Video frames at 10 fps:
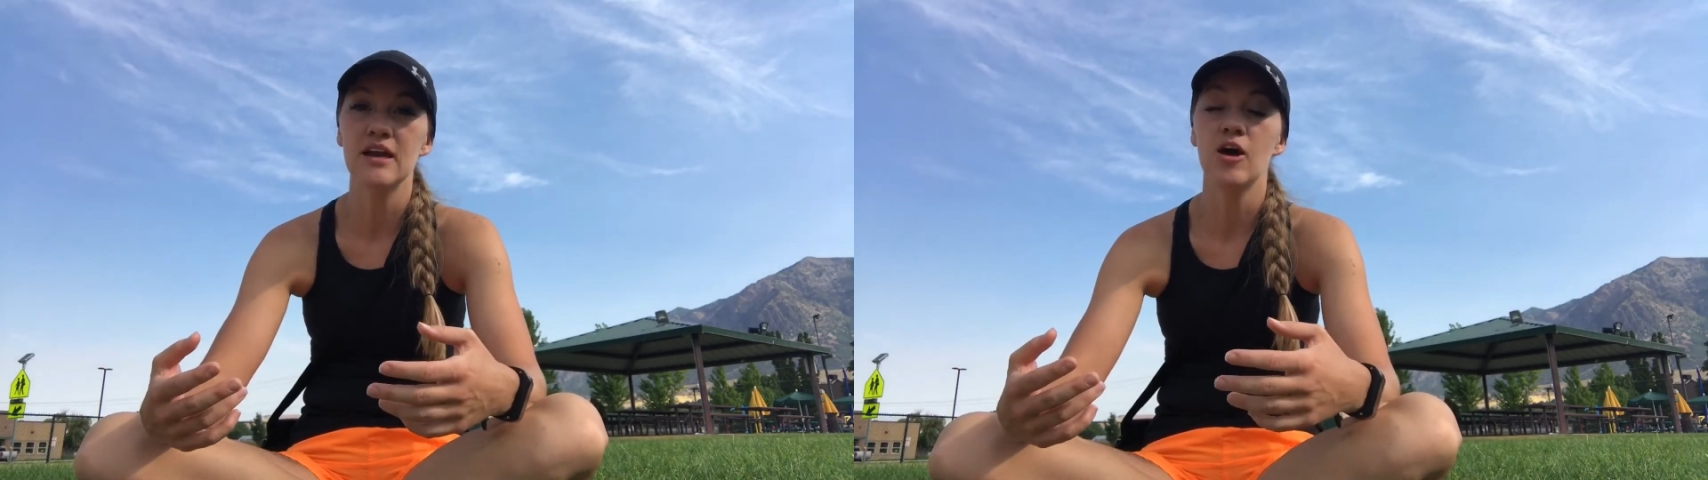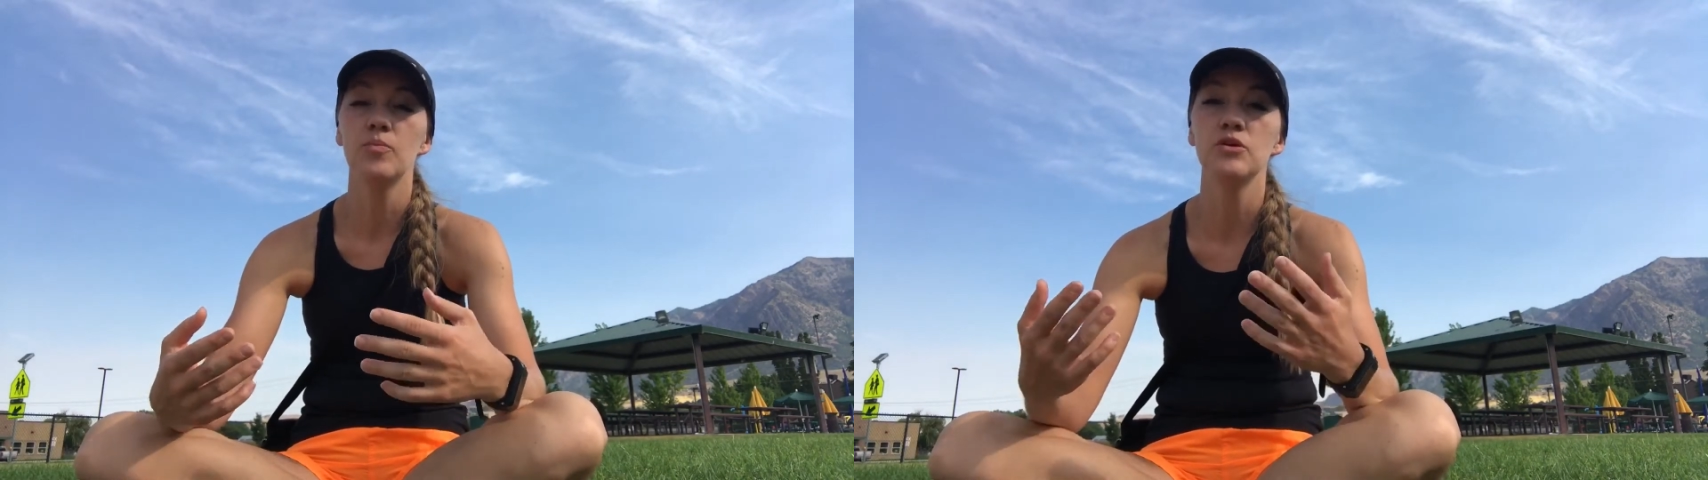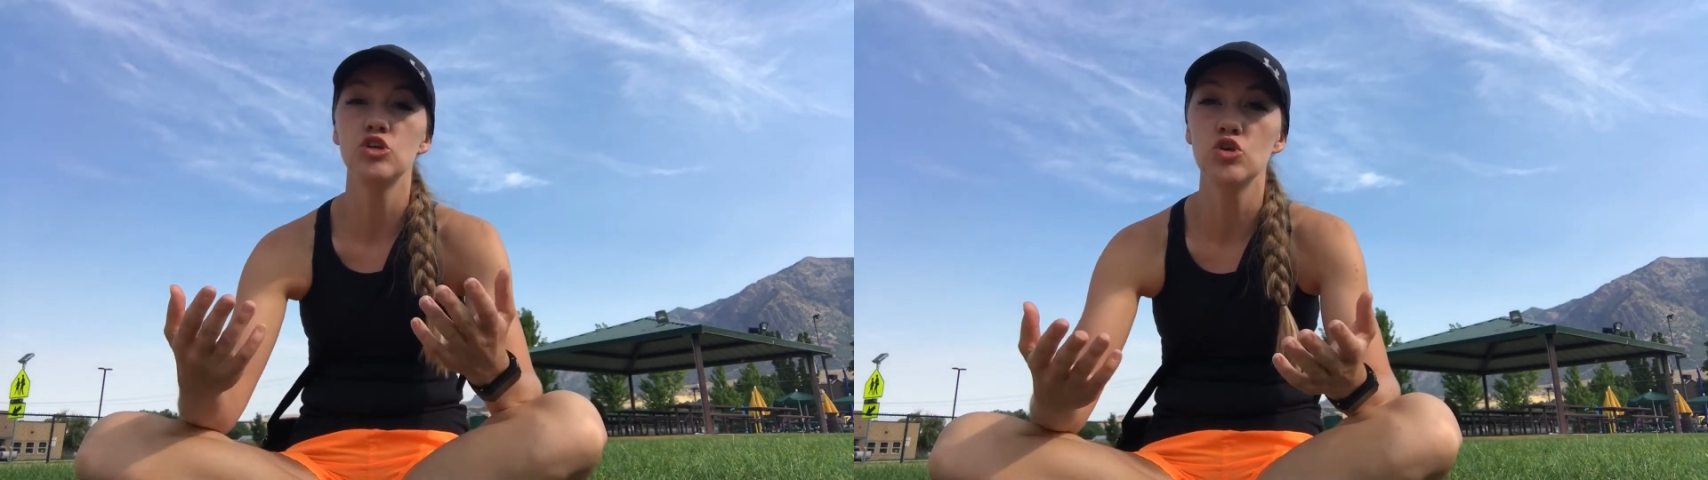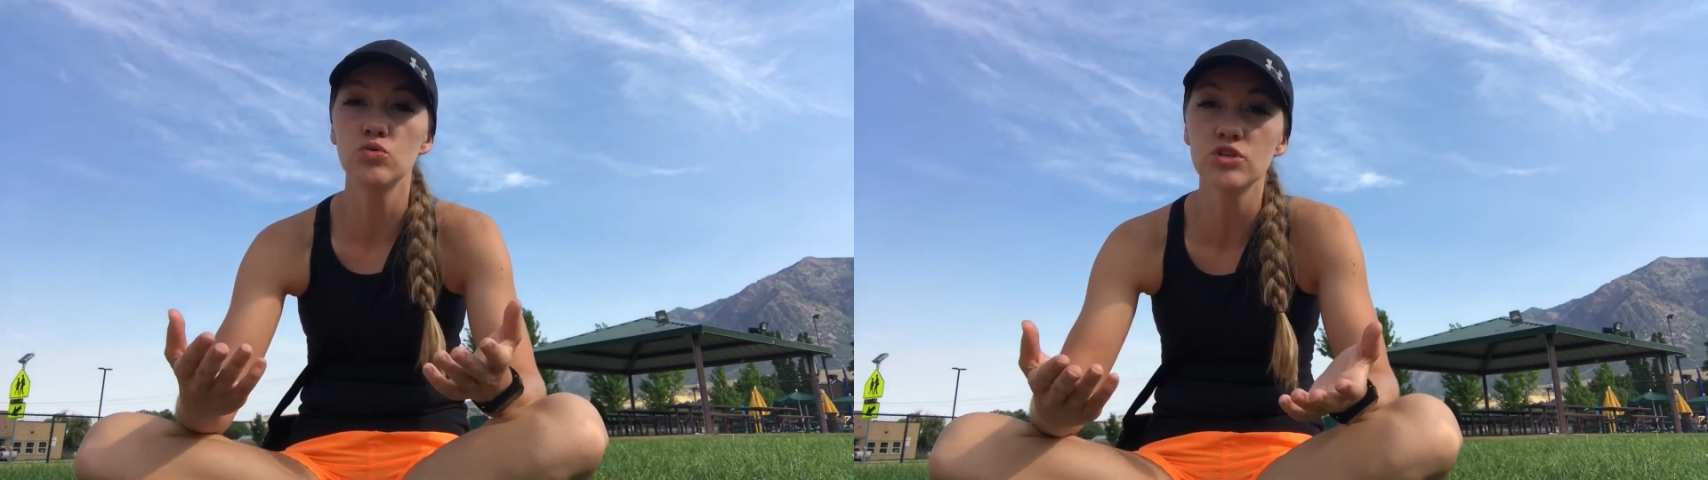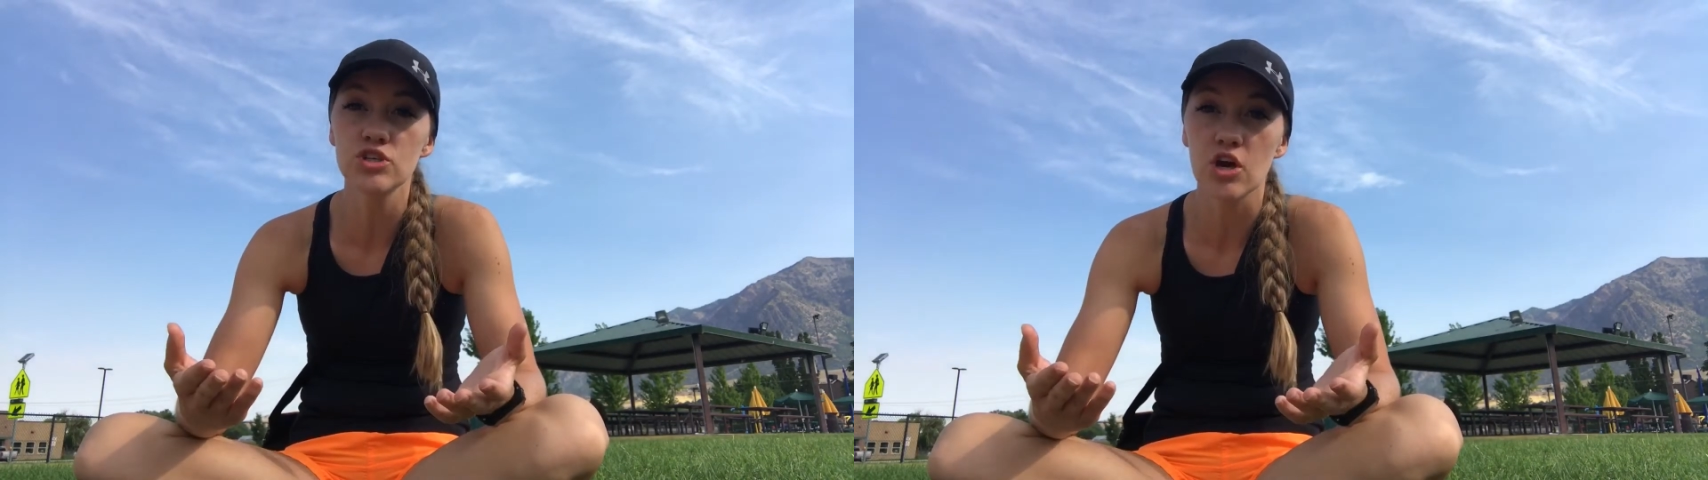and helping
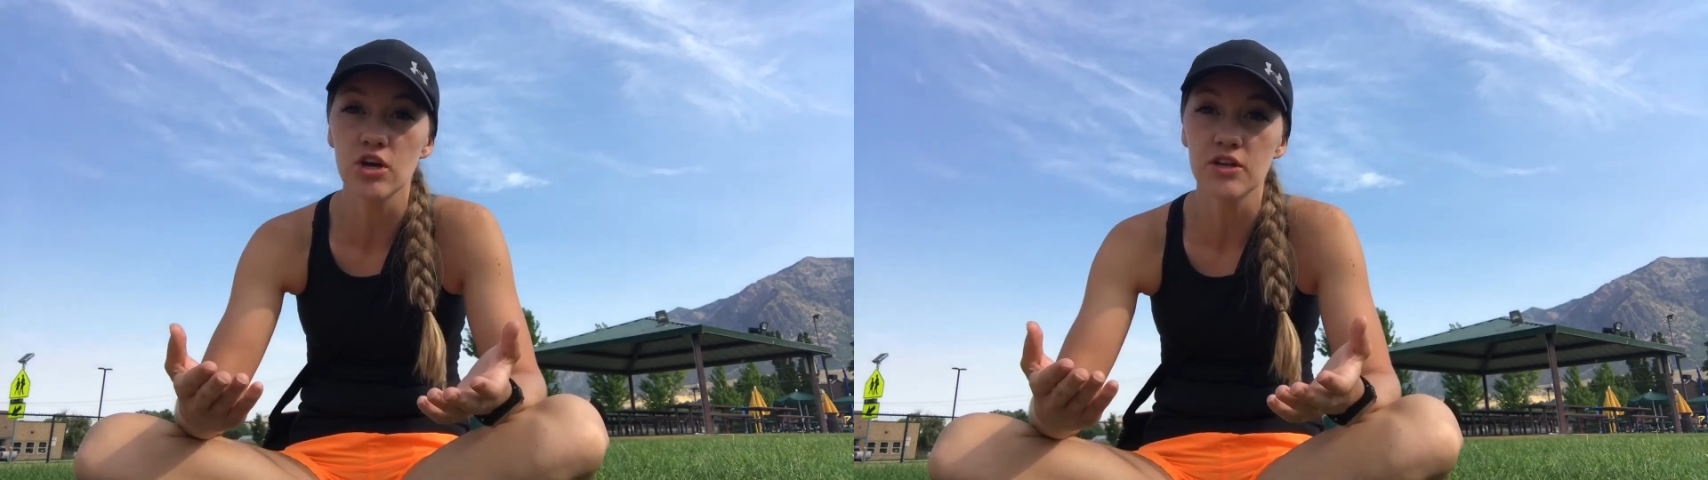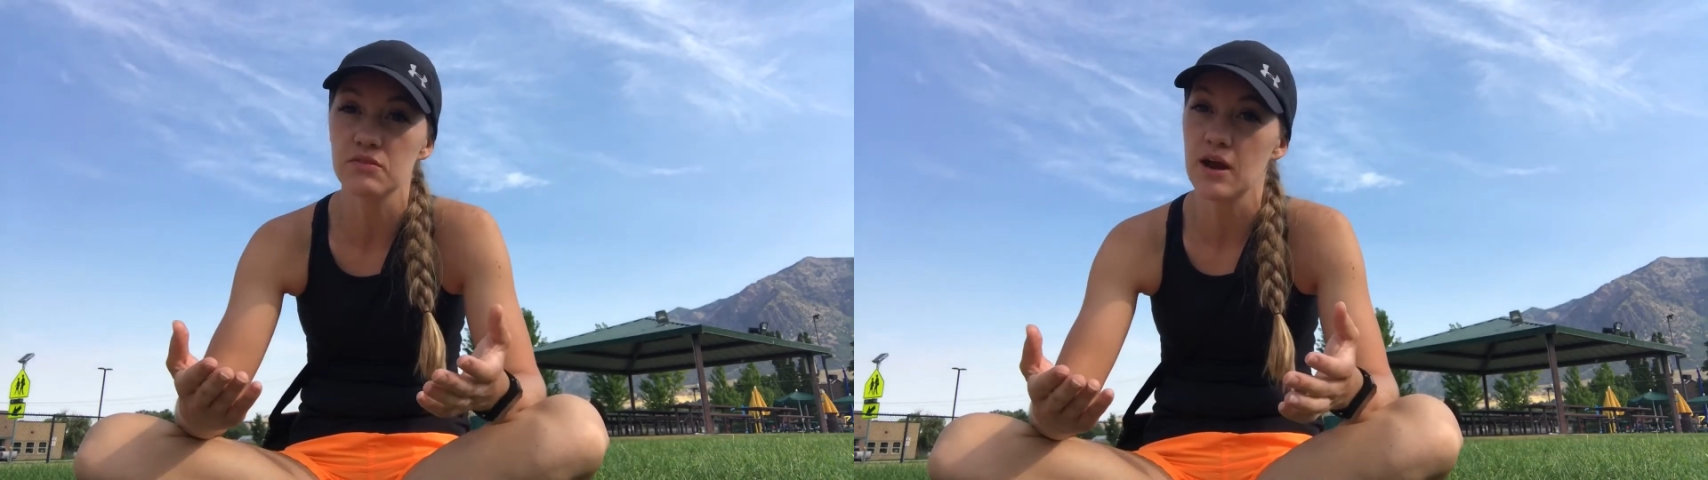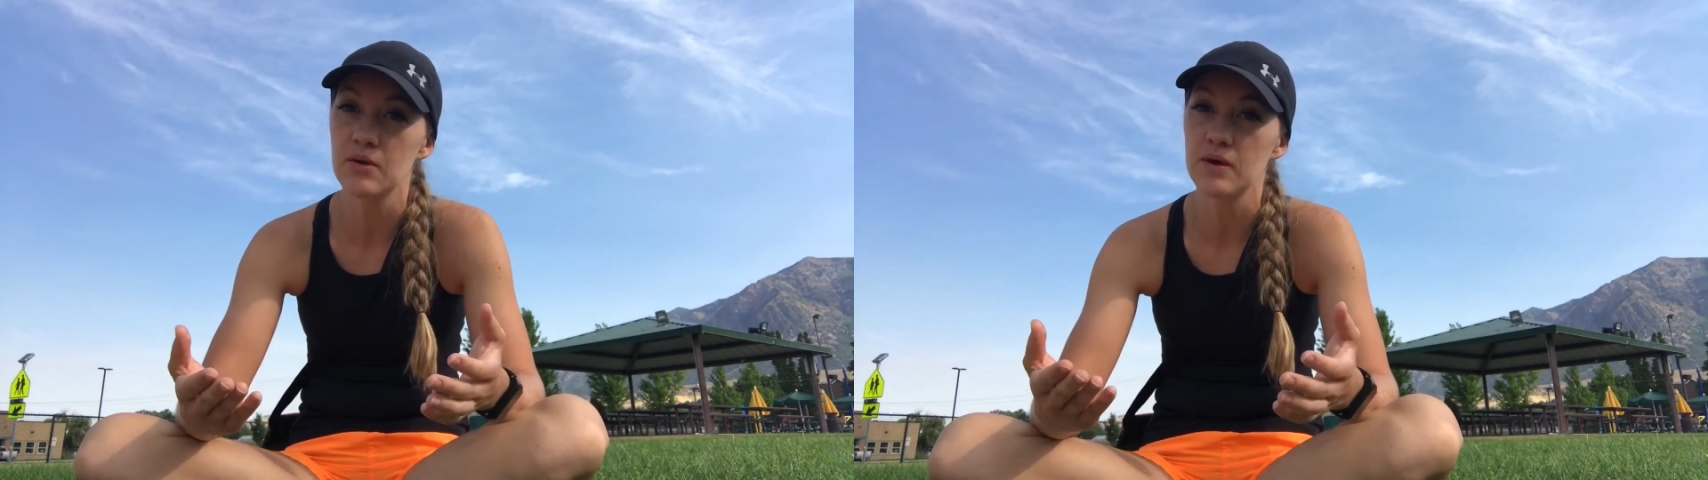you start in the right